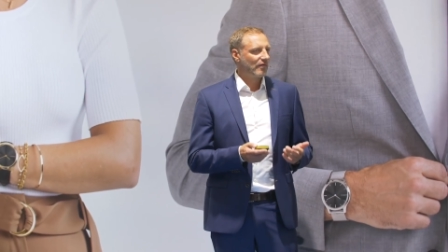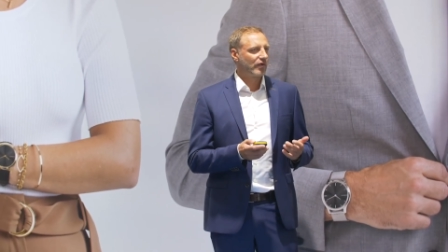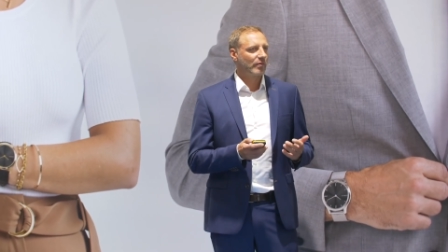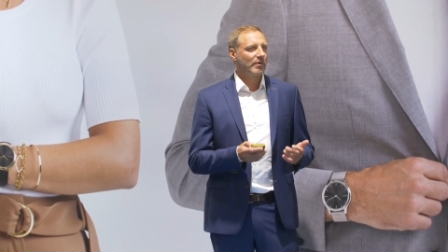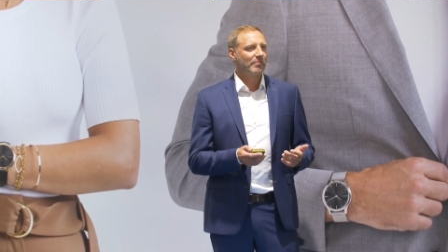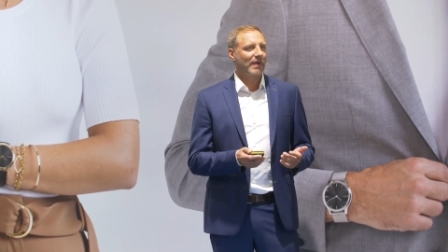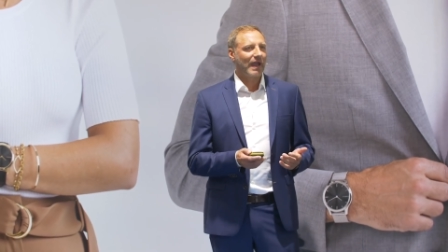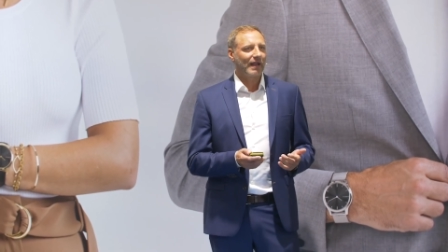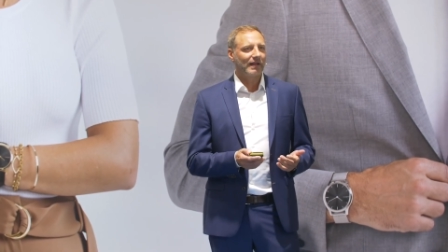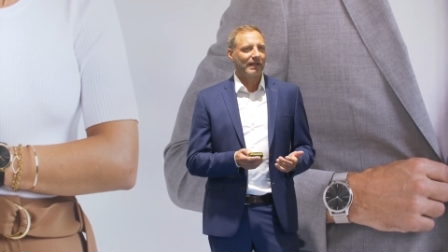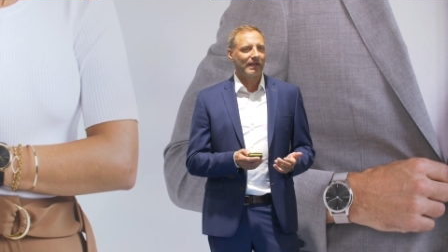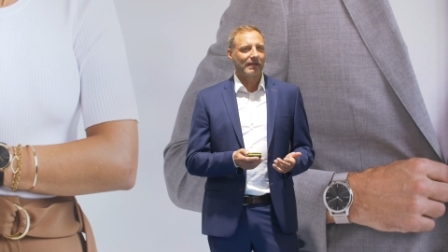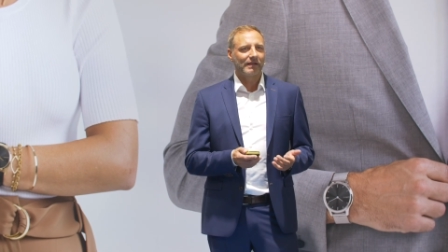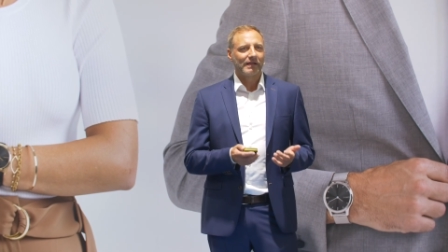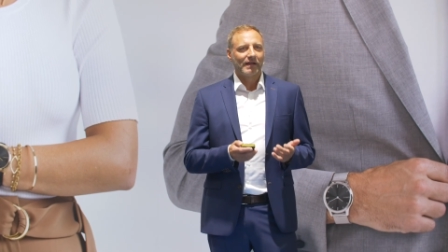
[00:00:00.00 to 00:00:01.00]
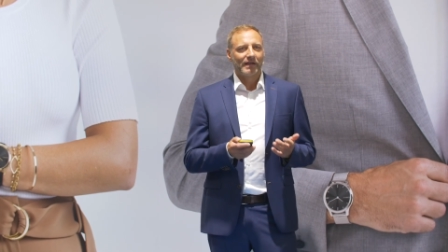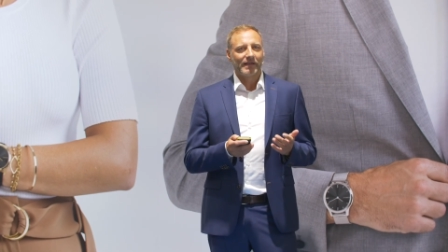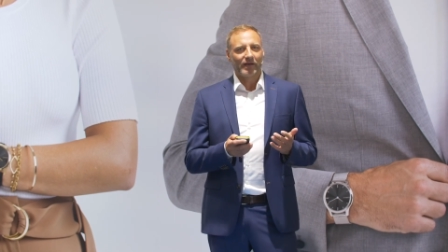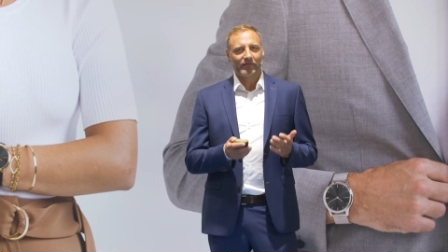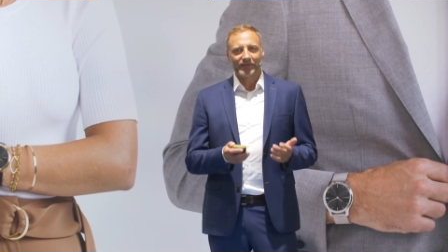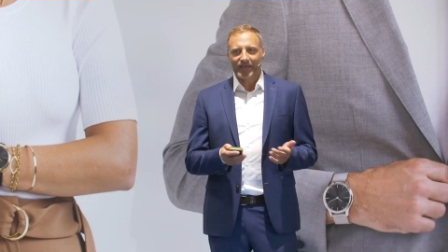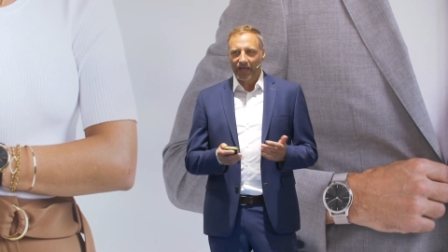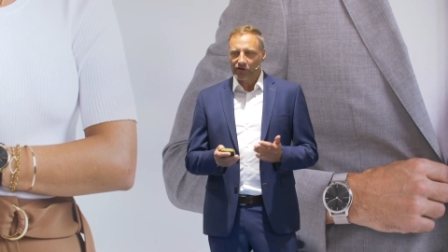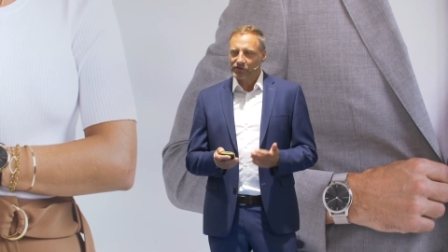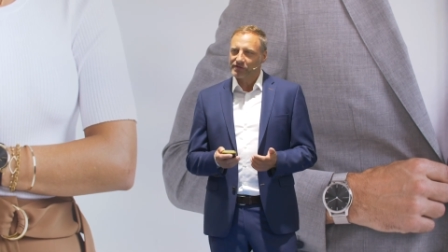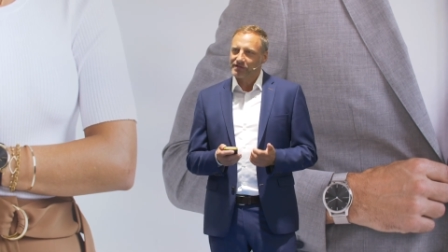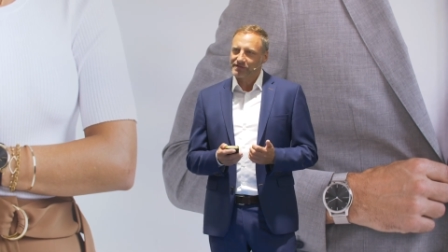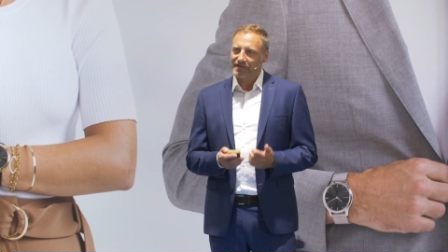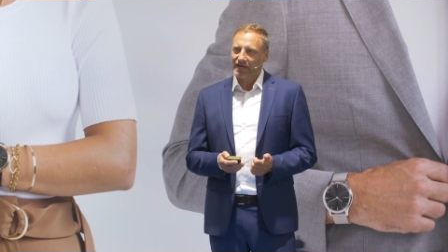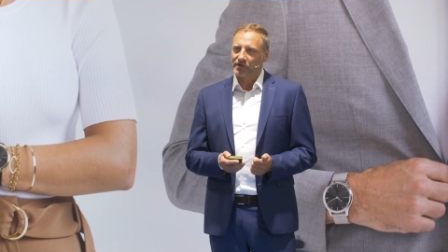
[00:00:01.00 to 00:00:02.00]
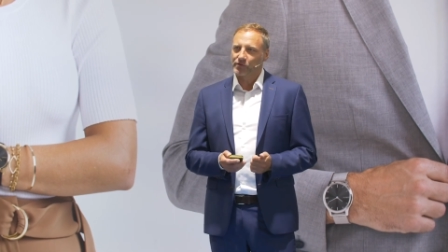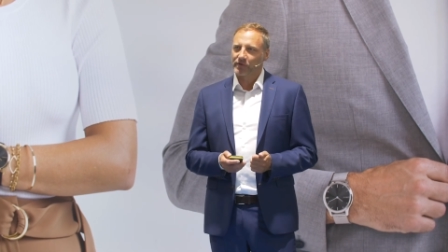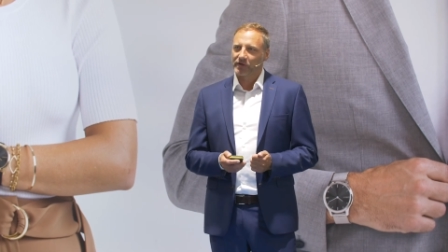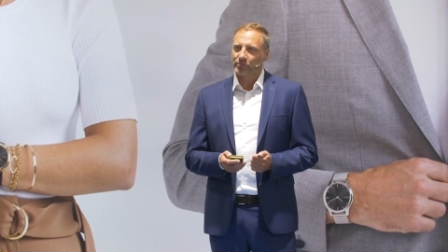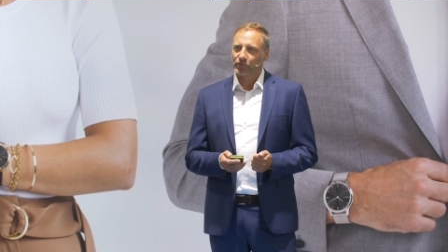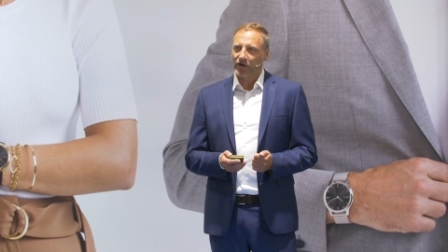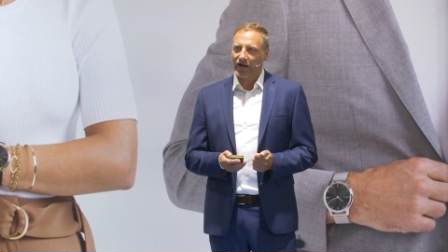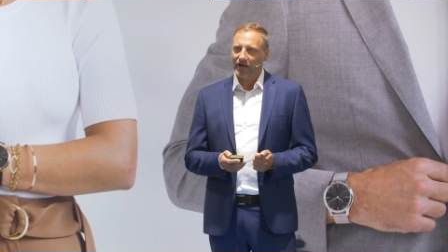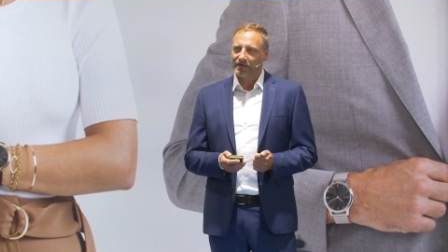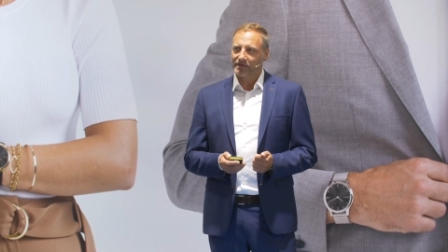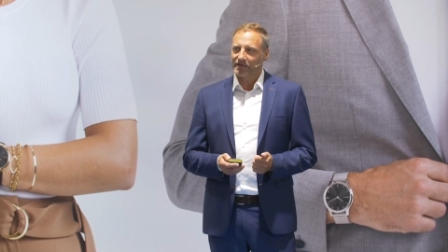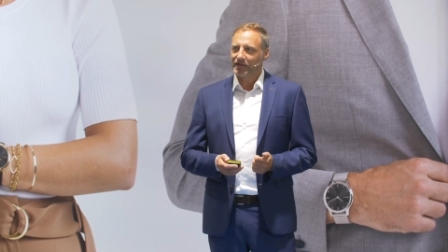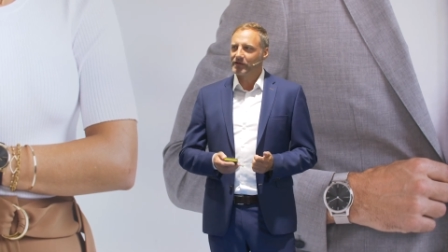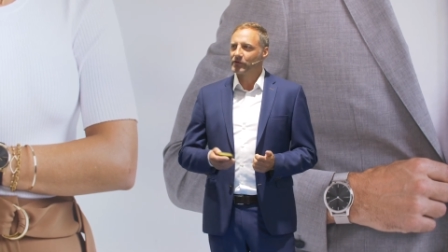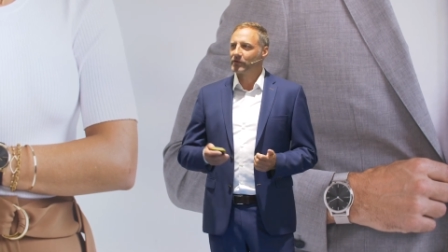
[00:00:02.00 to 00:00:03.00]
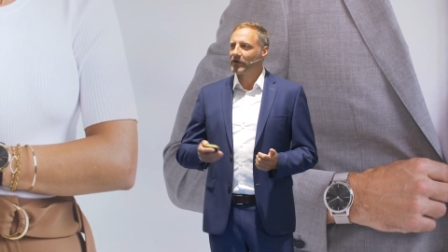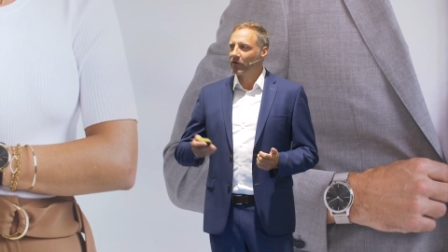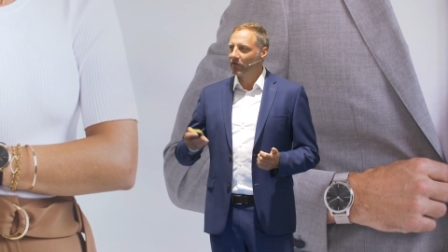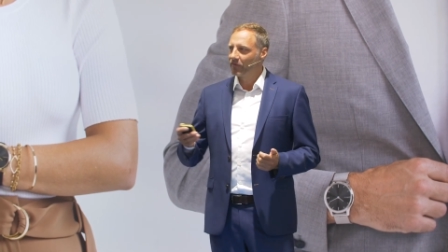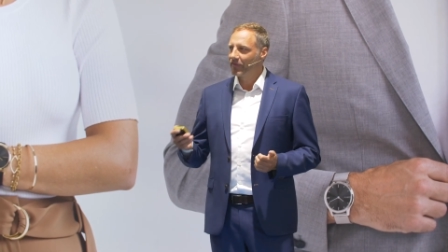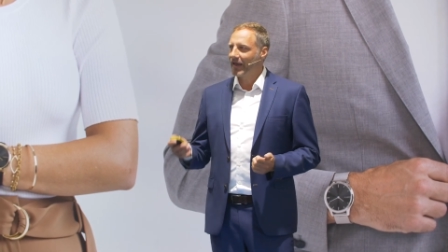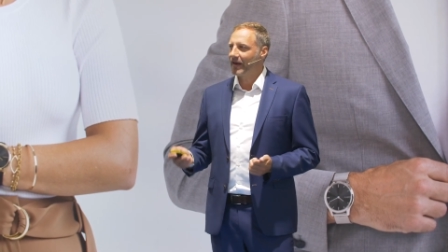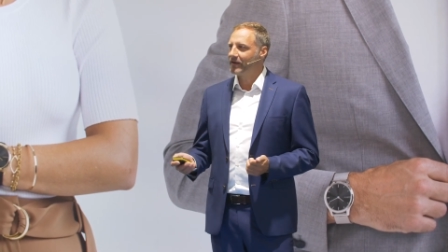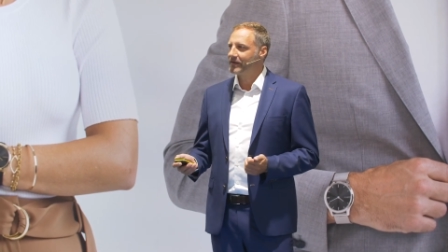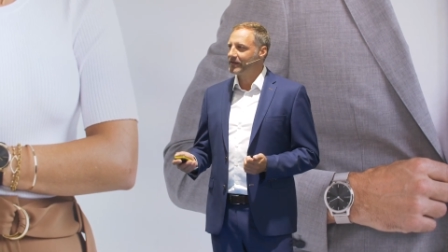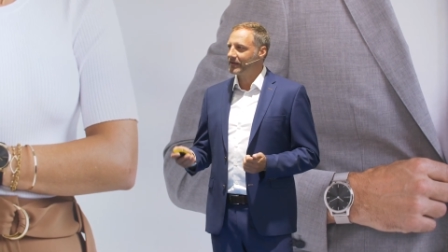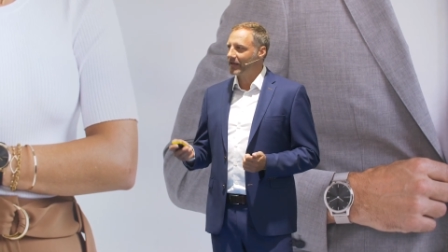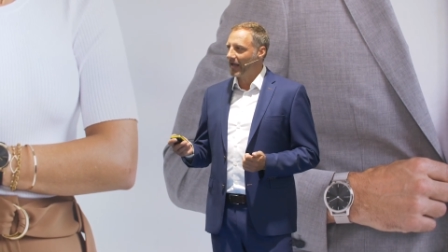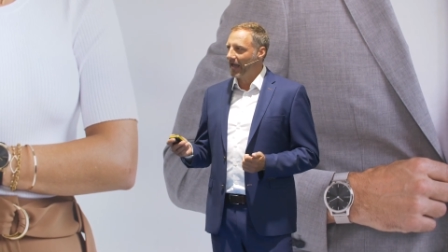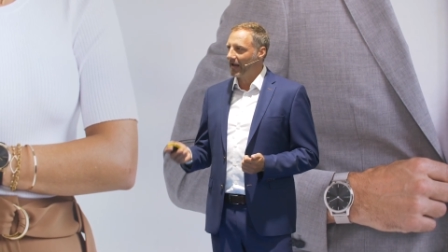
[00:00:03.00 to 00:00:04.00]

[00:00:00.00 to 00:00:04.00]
from a mainly navigation-centric brand into an authentic,